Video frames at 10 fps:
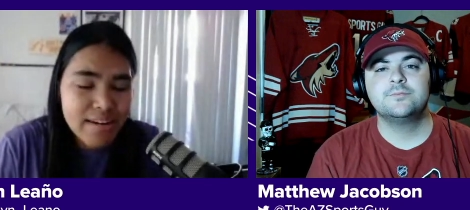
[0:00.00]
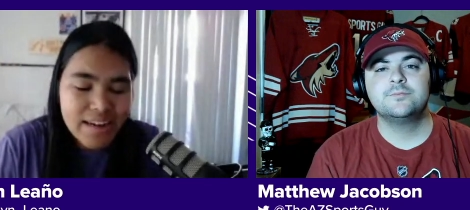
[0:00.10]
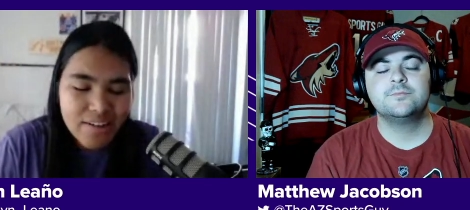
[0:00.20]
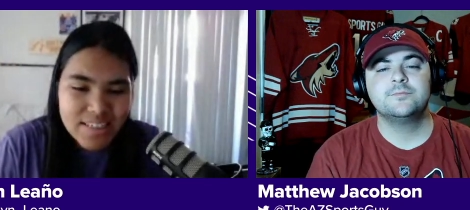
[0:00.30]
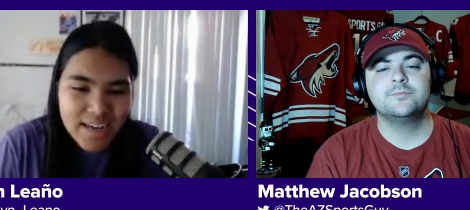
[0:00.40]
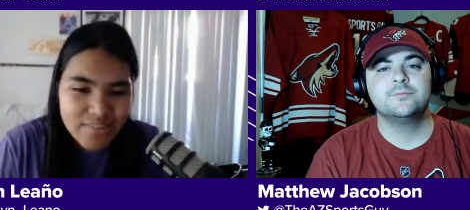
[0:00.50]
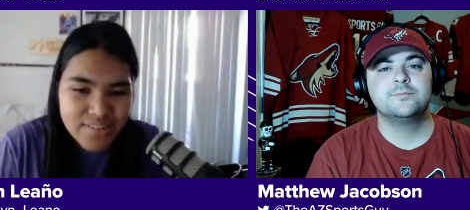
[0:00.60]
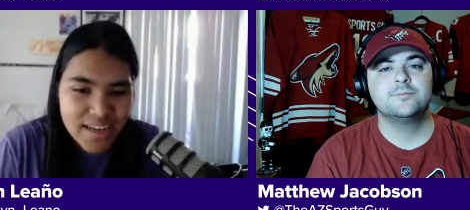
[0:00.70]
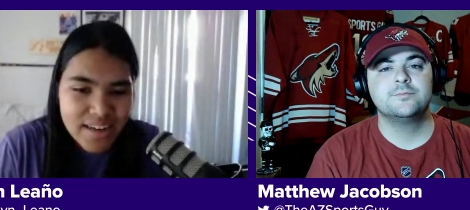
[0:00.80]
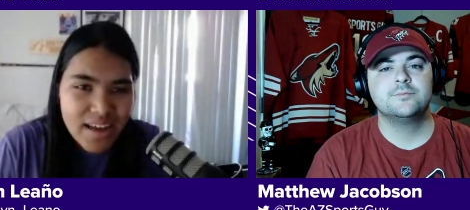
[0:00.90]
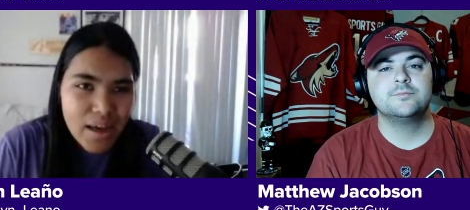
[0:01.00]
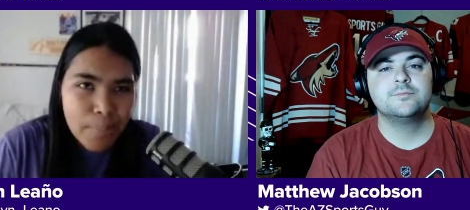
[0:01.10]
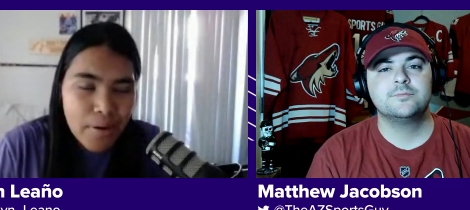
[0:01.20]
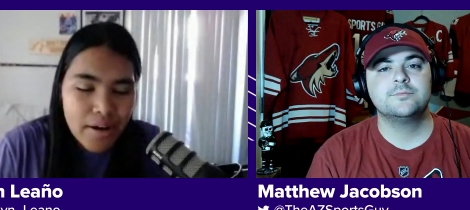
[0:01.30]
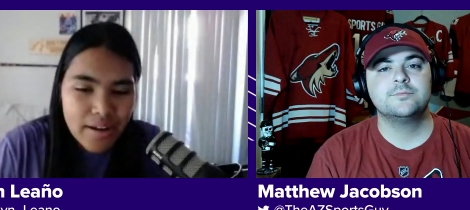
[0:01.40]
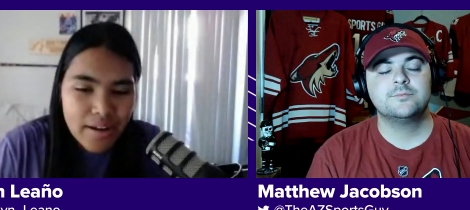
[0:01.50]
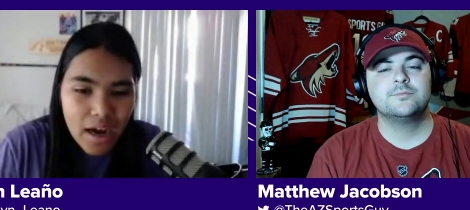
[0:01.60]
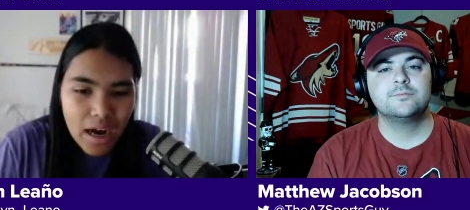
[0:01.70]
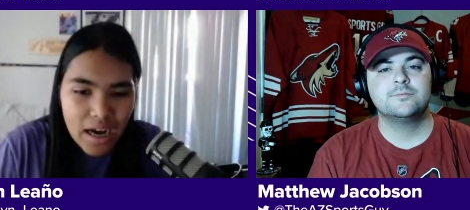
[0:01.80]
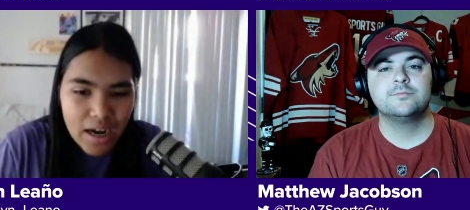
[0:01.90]
Speaker 1: It's right now it's kind of dead,
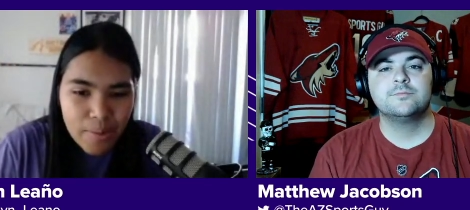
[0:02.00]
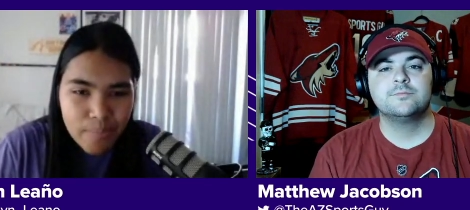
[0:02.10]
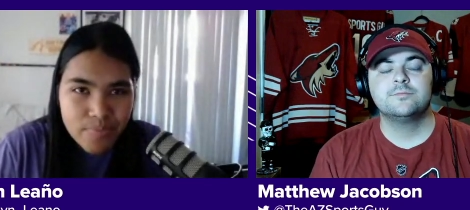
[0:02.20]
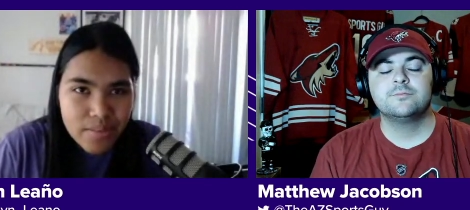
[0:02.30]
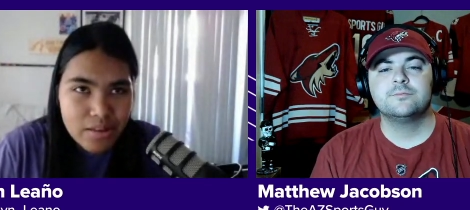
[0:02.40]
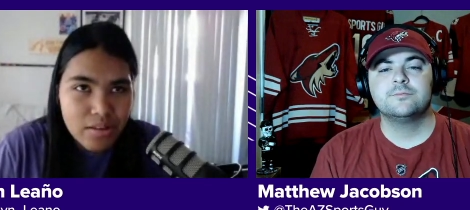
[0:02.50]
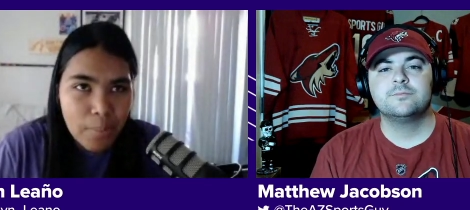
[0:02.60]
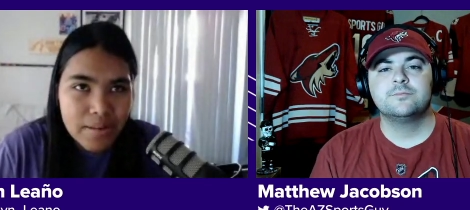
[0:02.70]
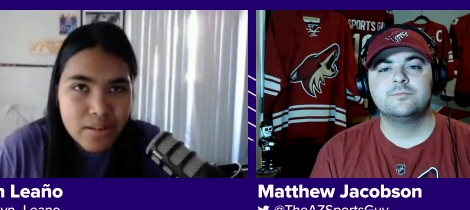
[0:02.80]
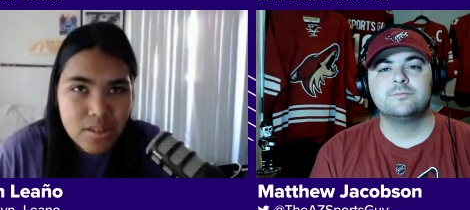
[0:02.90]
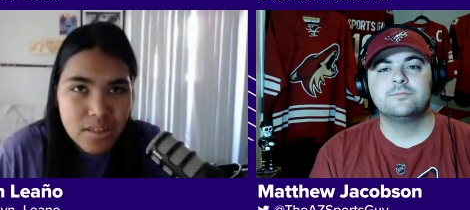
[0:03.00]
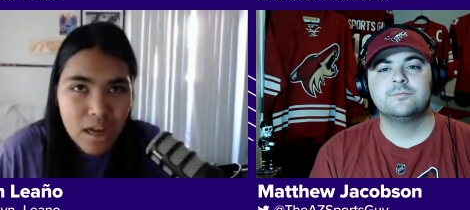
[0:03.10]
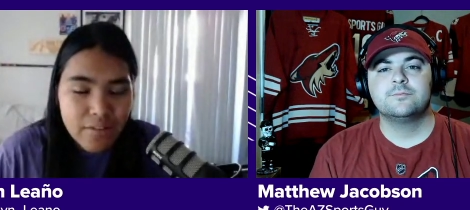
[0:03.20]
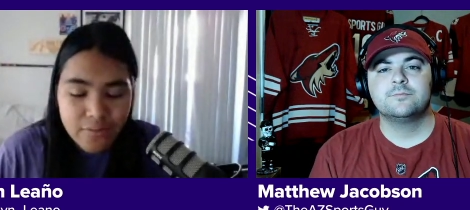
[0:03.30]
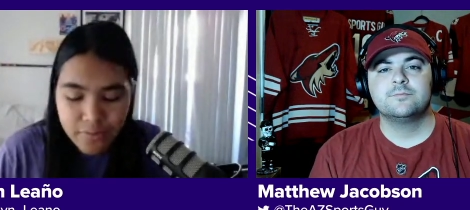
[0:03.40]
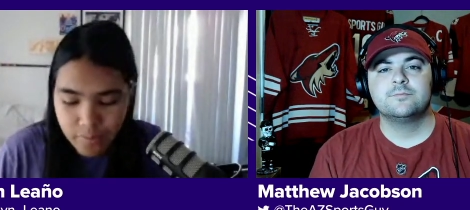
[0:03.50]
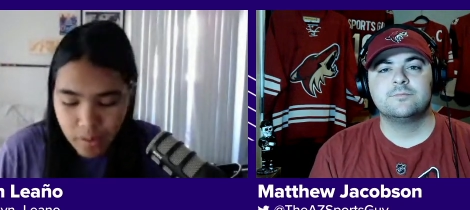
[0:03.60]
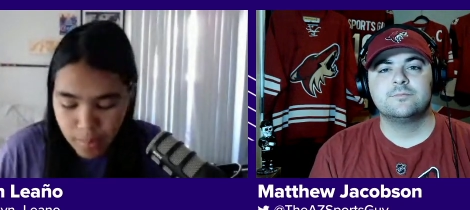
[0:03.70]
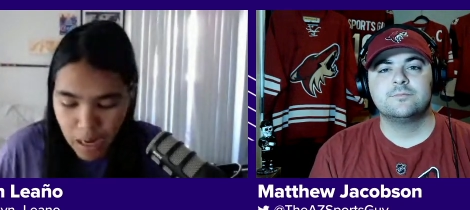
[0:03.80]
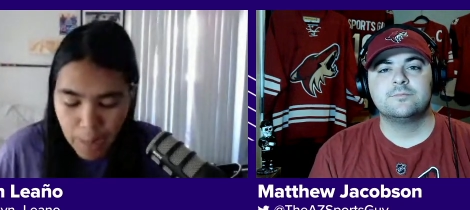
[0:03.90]
but I mean, there's a lot
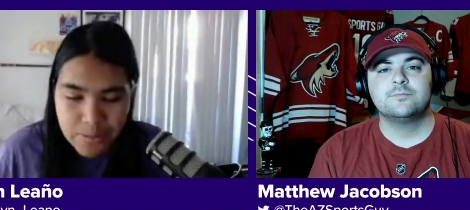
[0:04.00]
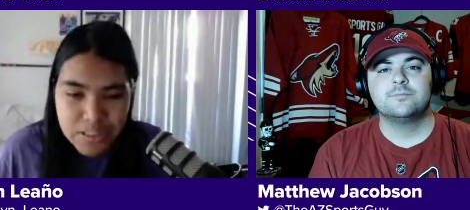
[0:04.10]
of